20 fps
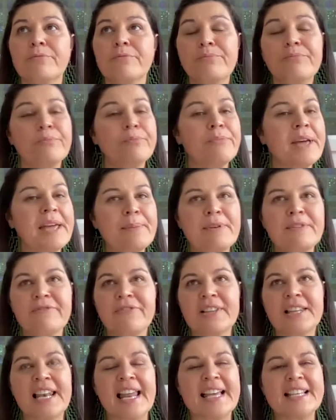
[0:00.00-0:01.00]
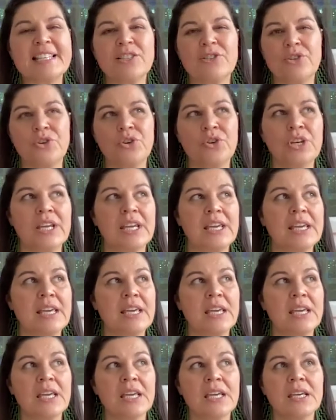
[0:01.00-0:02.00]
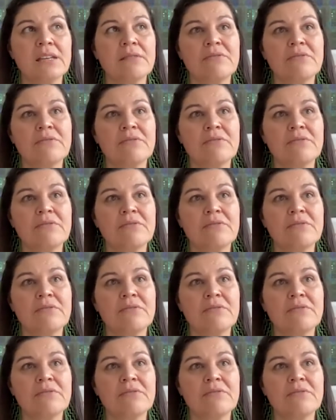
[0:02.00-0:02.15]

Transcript: maybe for the last 30